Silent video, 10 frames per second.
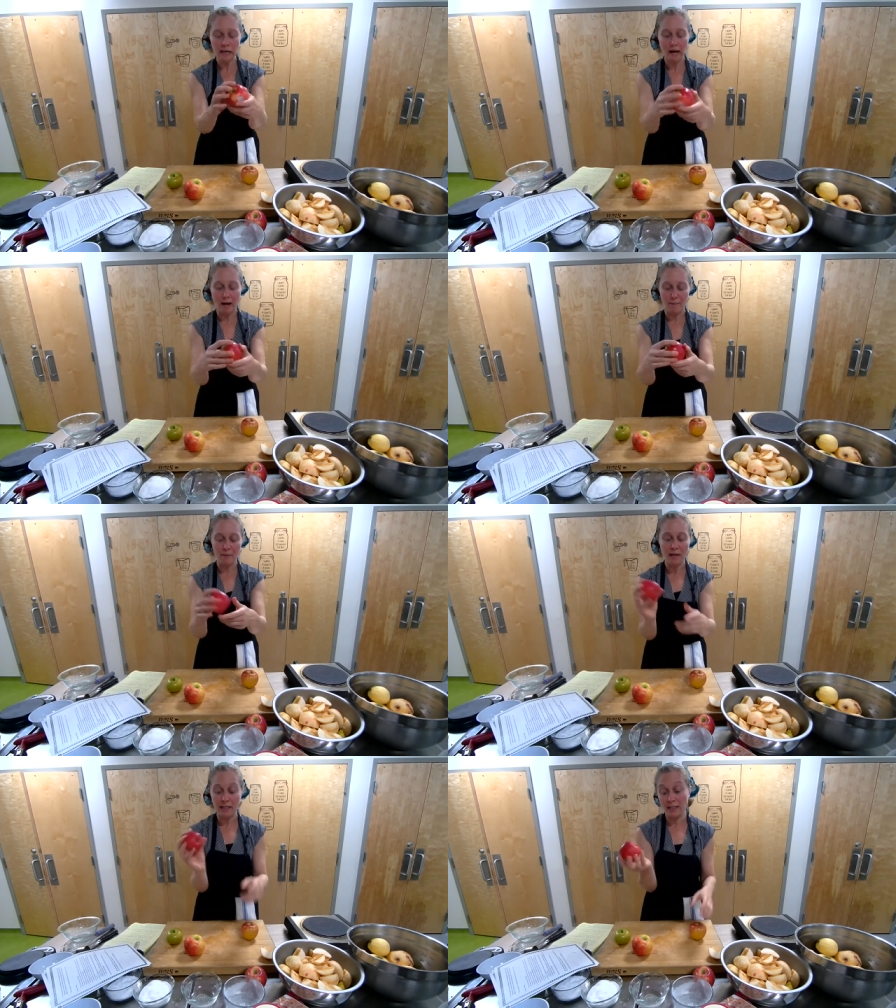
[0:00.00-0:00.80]

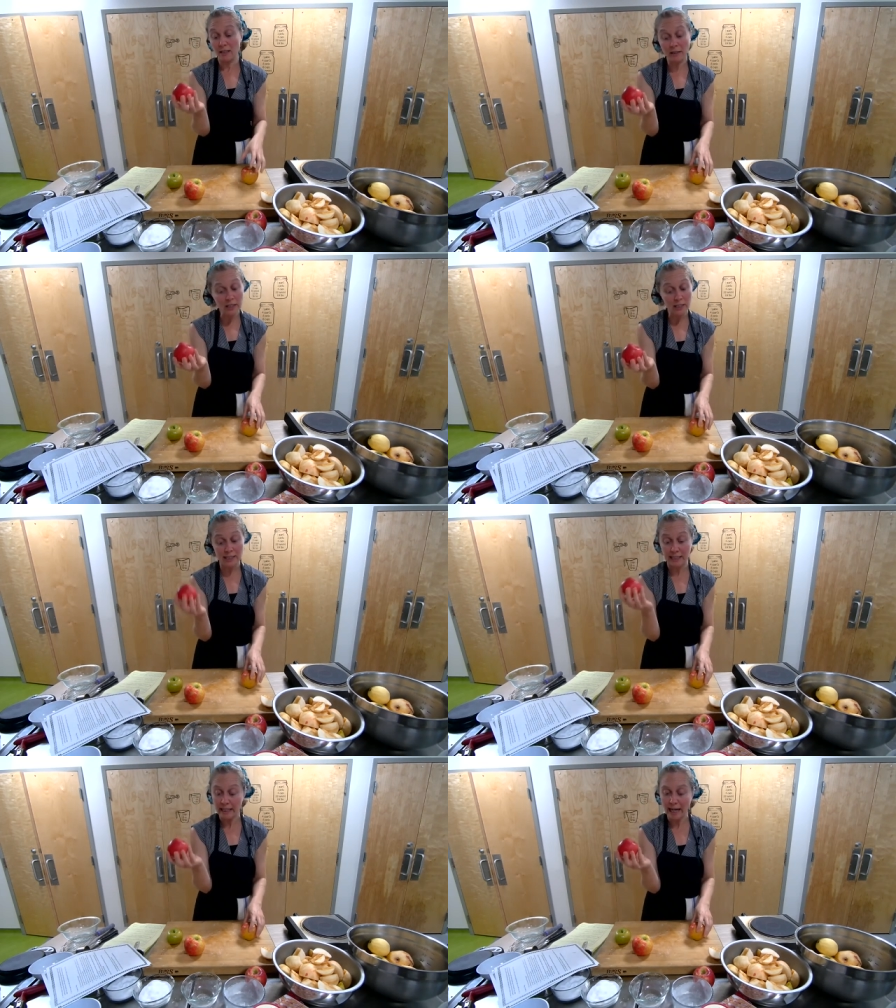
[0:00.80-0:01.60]
It's a delicious
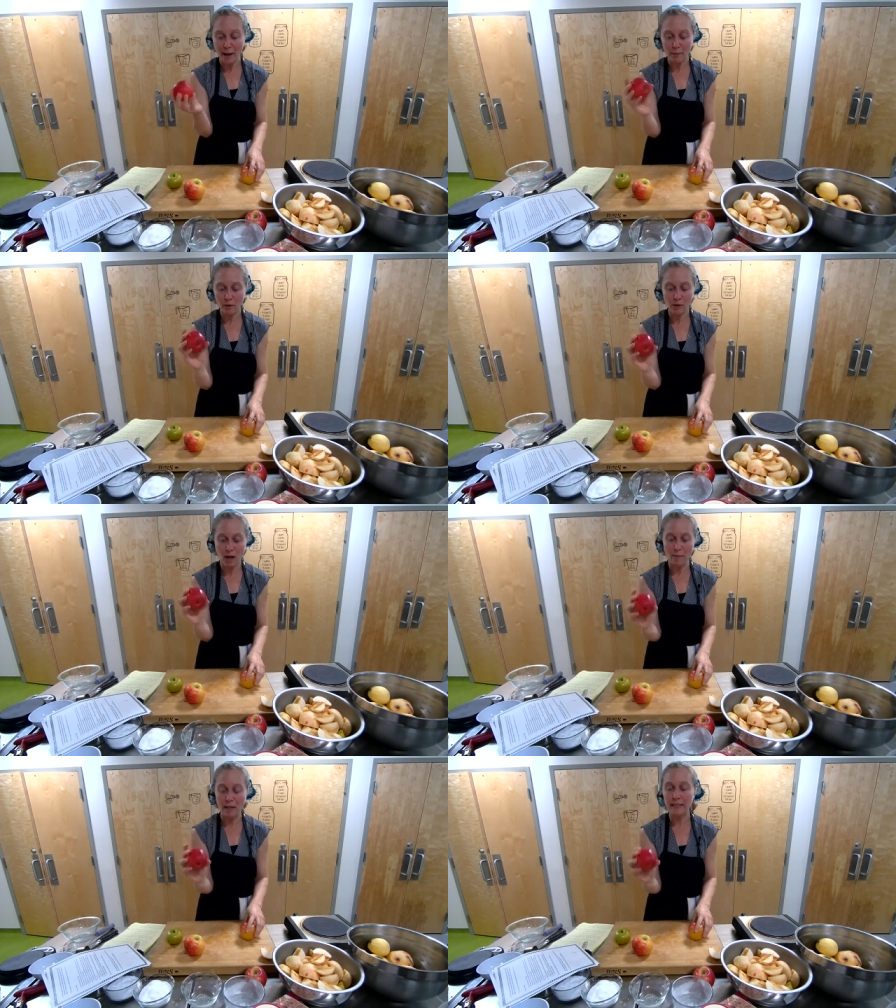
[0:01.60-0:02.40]
eating apple.
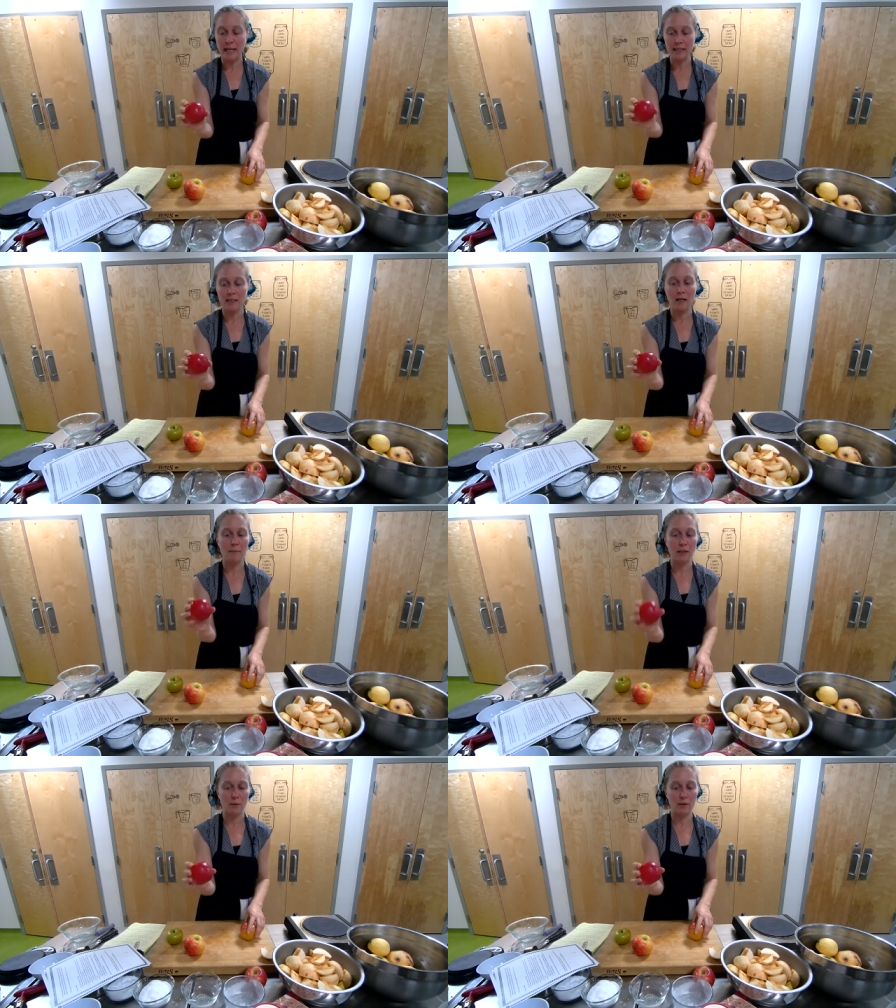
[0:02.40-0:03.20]
I tend to not
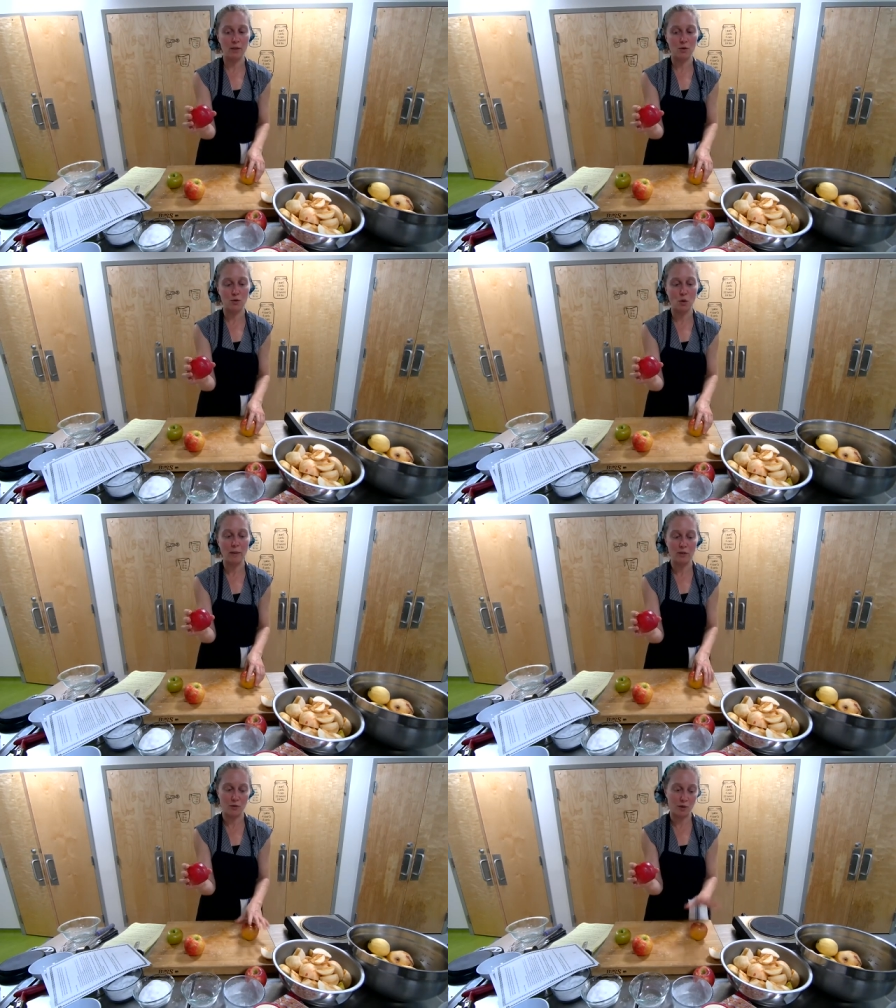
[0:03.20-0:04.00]
bake with it so
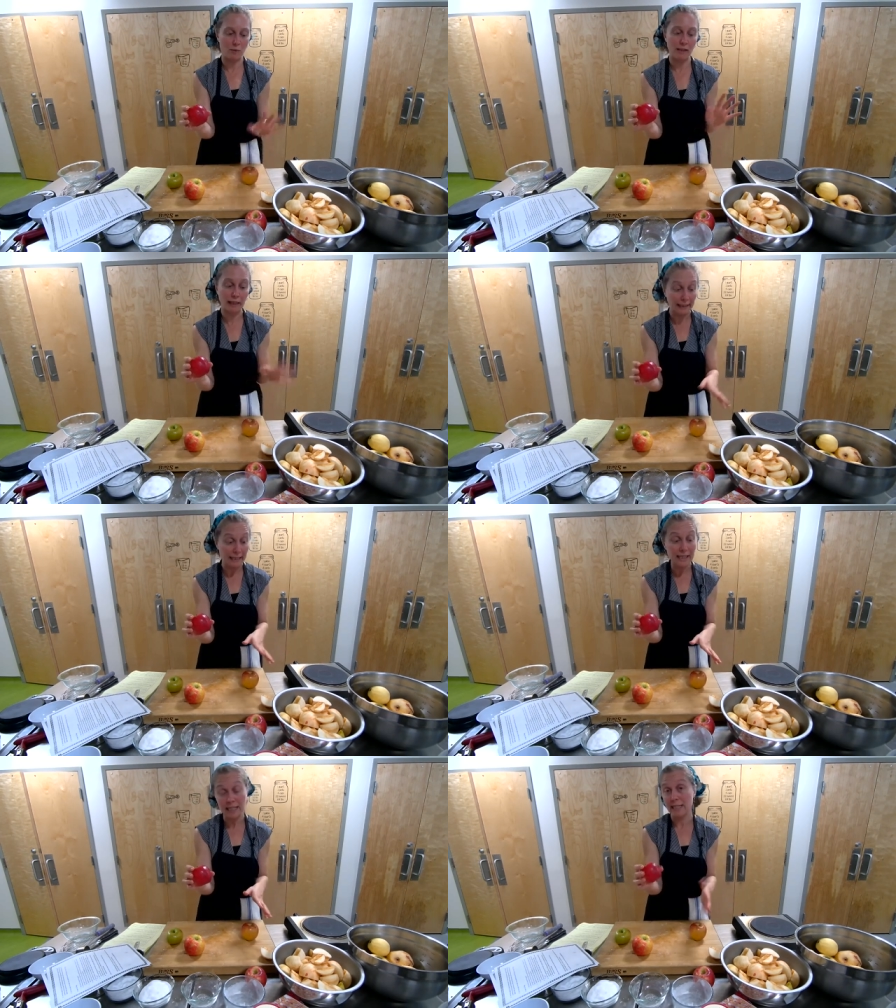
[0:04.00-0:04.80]
much for something like this
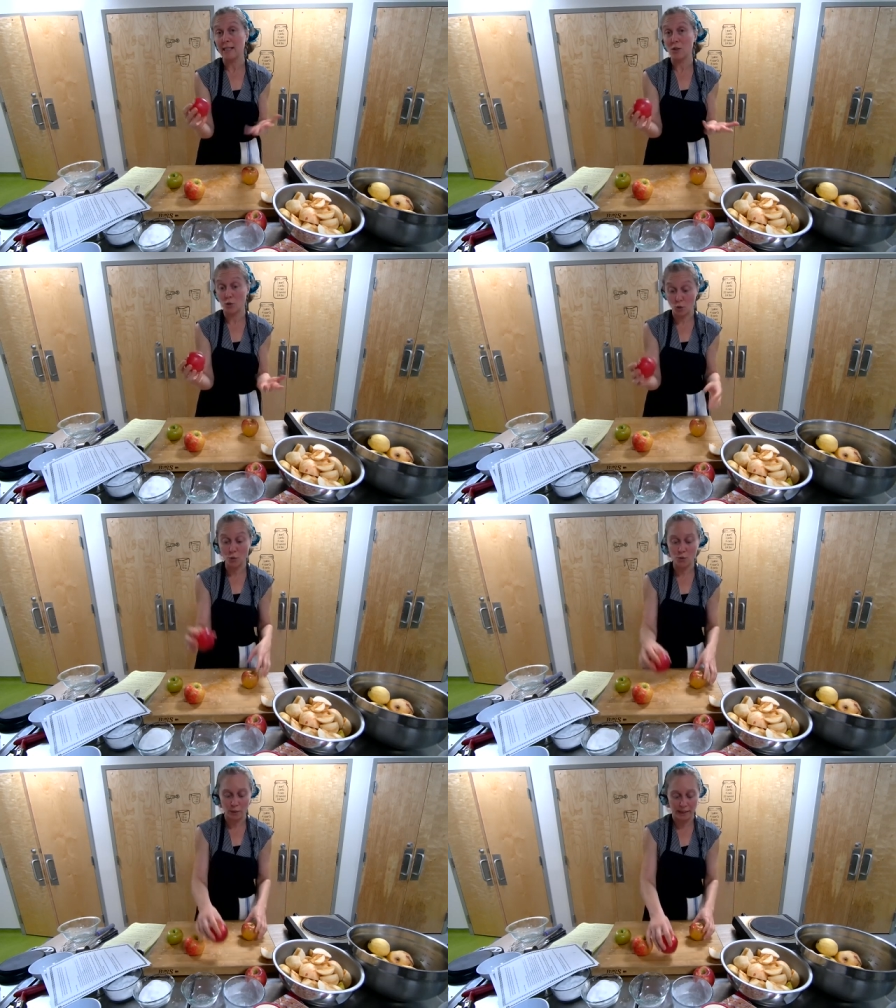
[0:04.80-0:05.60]
because it is so
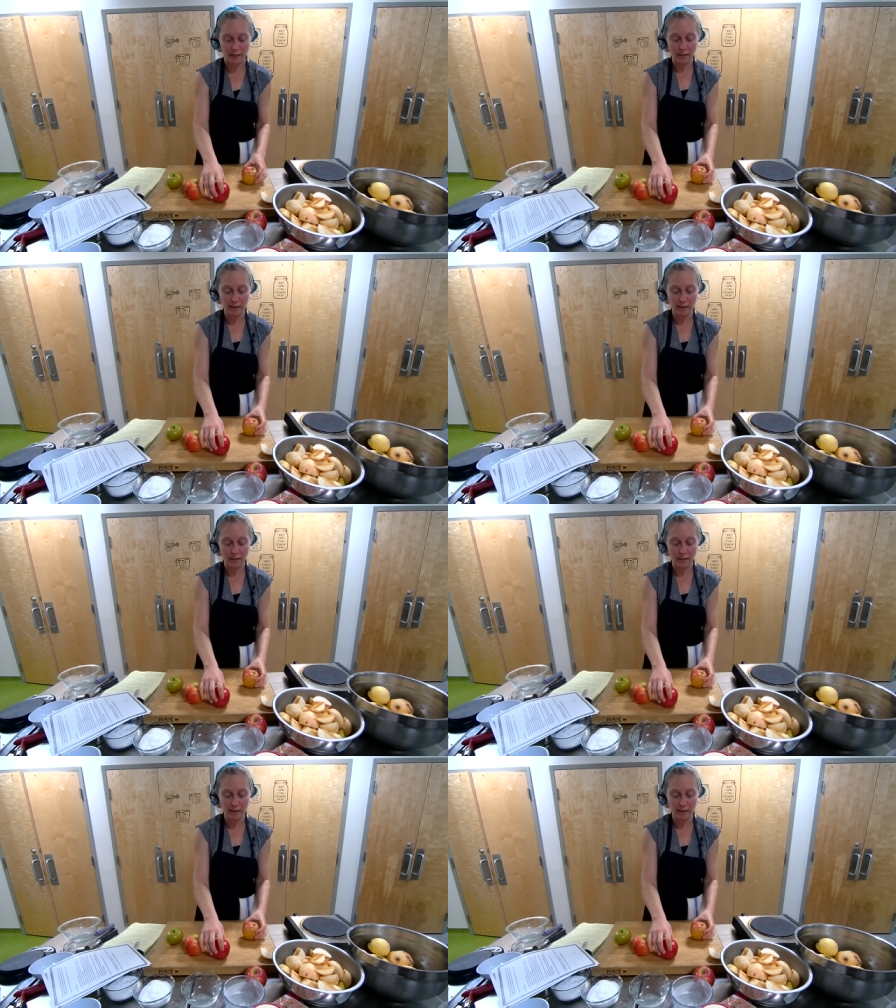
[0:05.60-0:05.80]
sweet.